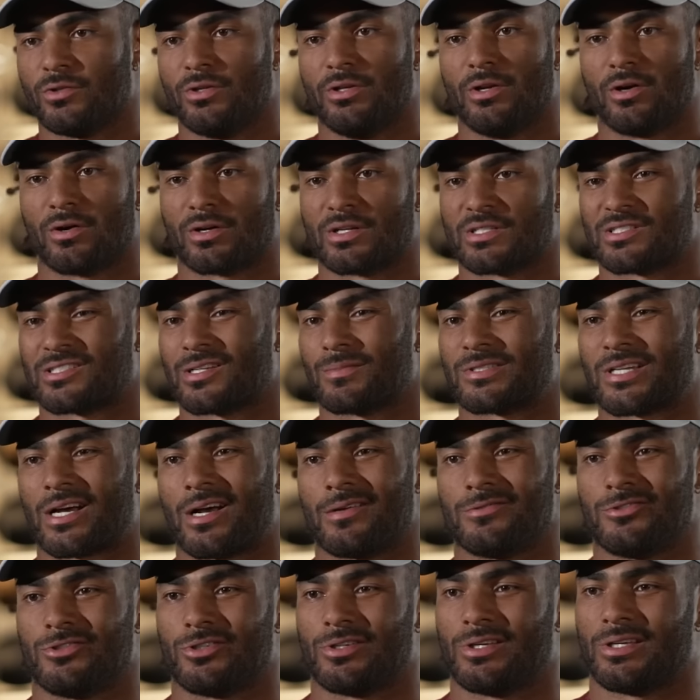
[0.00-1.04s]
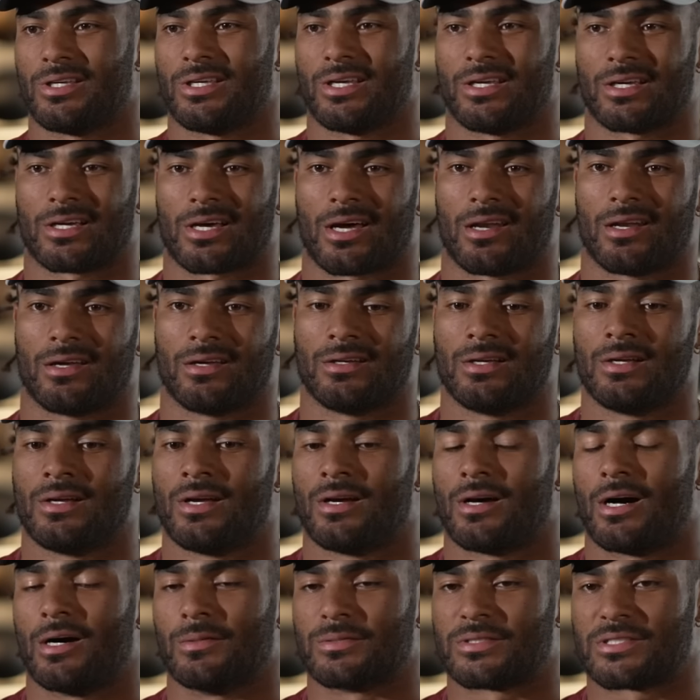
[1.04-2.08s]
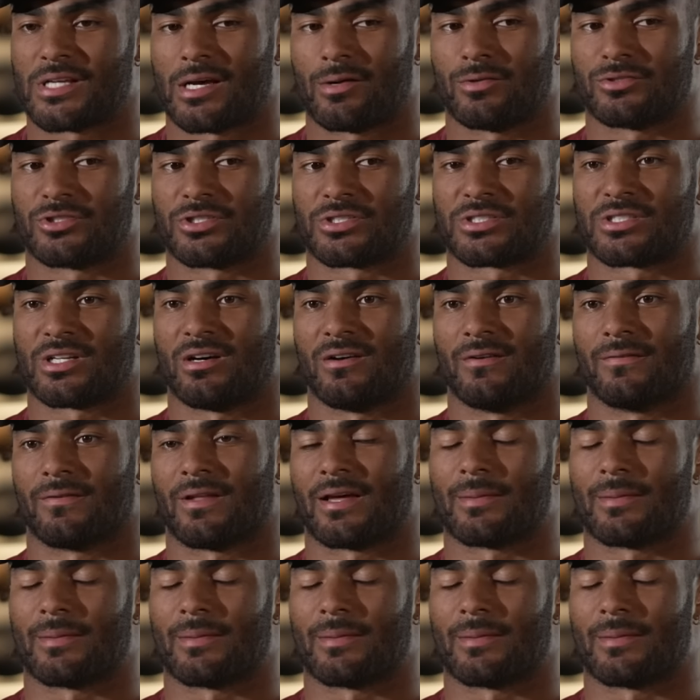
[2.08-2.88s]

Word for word: you know, because sometimes you can get kind of upset with yourself,